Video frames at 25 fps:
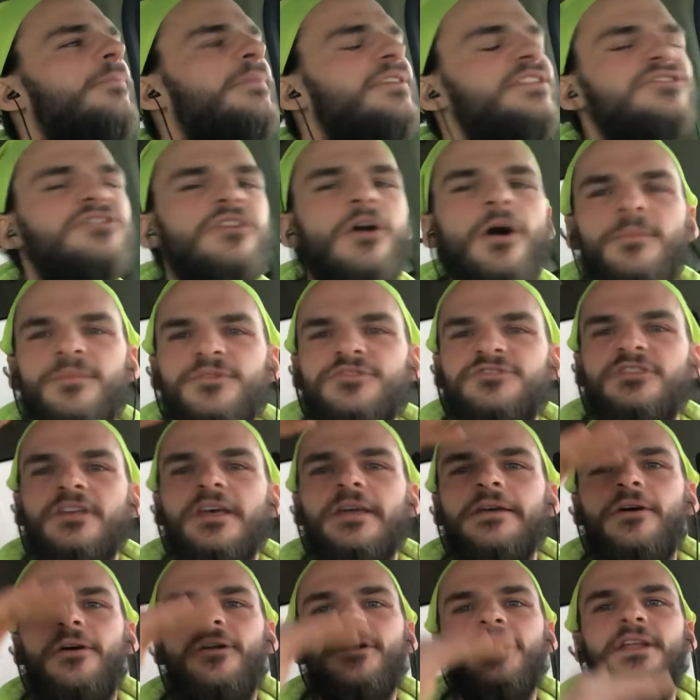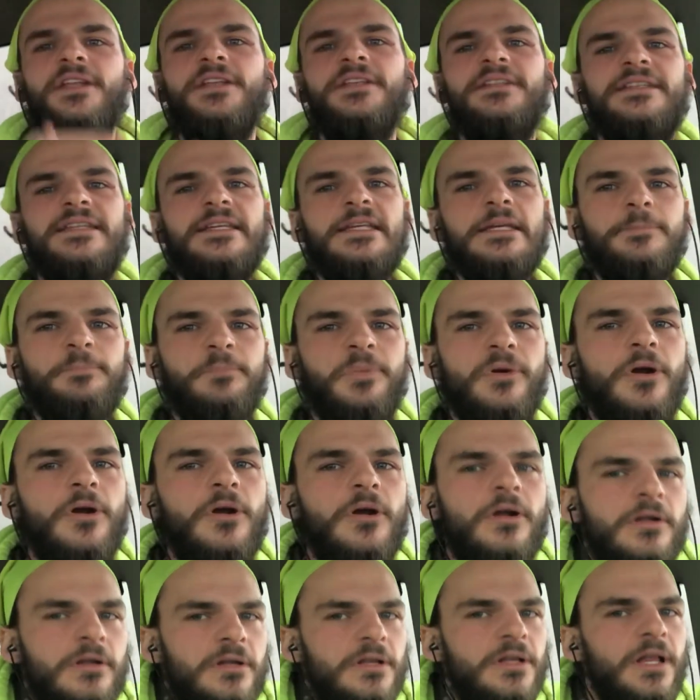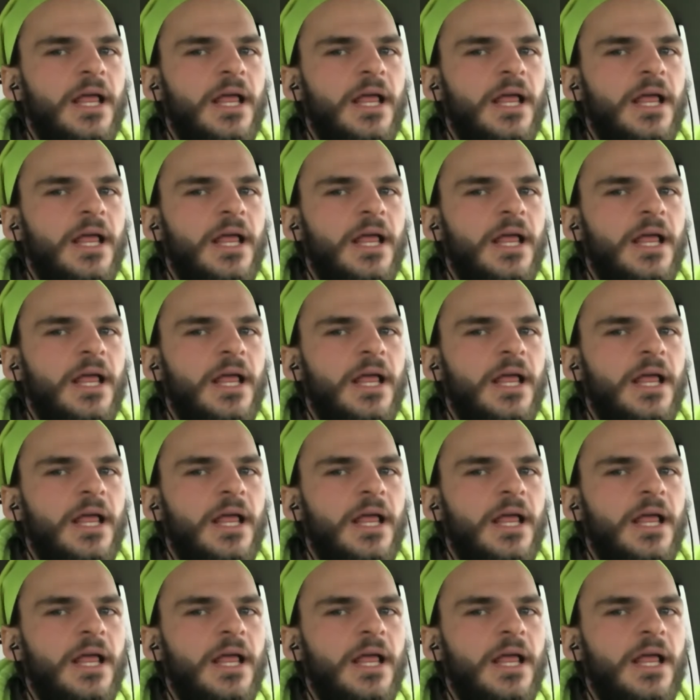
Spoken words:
But it's almost like on a deeper